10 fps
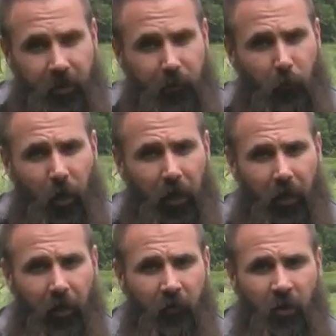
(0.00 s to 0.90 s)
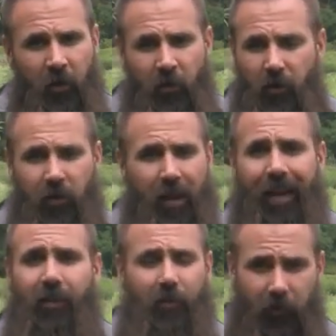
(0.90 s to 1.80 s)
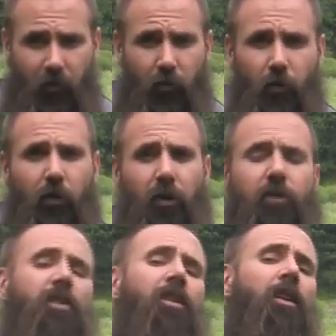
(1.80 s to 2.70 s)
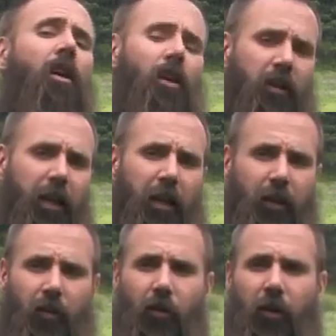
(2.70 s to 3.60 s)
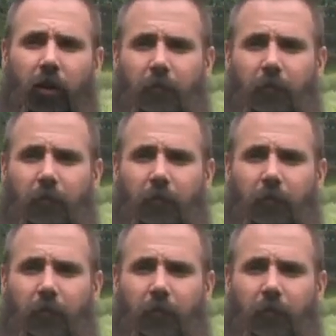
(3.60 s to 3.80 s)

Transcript: deep pocket. Just excellent storage on the Calen hoodie.